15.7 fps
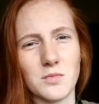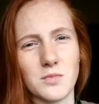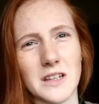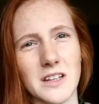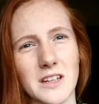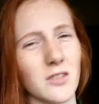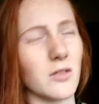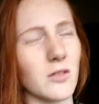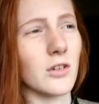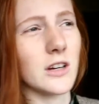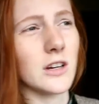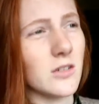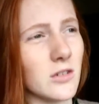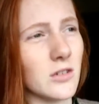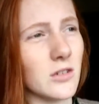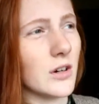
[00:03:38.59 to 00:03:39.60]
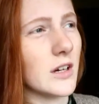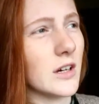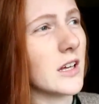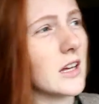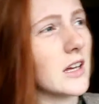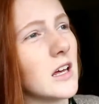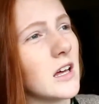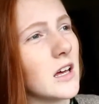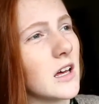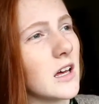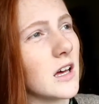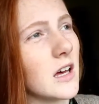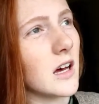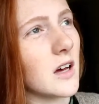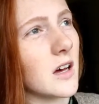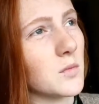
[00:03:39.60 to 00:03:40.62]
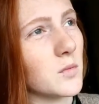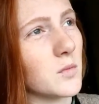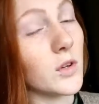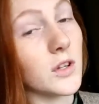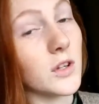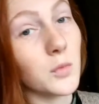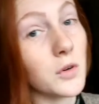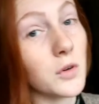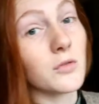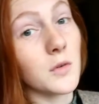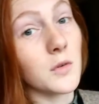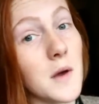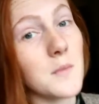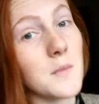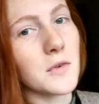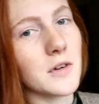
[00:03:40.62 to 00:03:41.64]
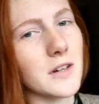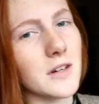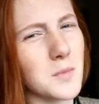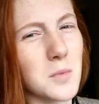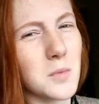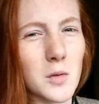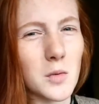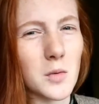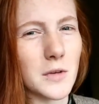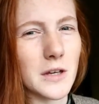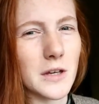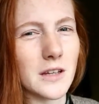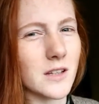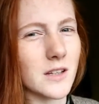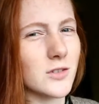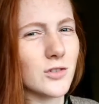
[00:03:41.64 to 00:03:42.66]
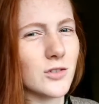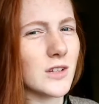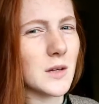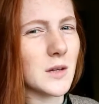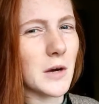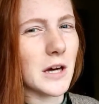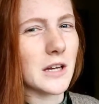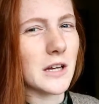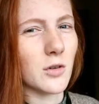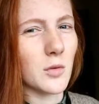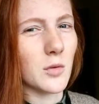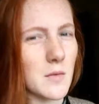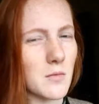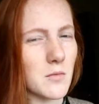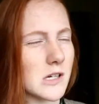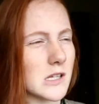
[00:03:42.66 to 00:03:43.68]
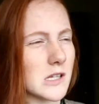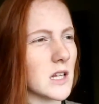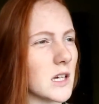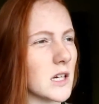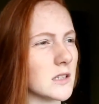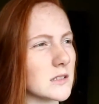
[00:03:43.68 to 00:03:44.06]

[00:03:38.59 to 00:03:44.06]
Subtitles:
You've been there, Rory, you'll know it. Well, you won't remember it probably because you're really bad at remembering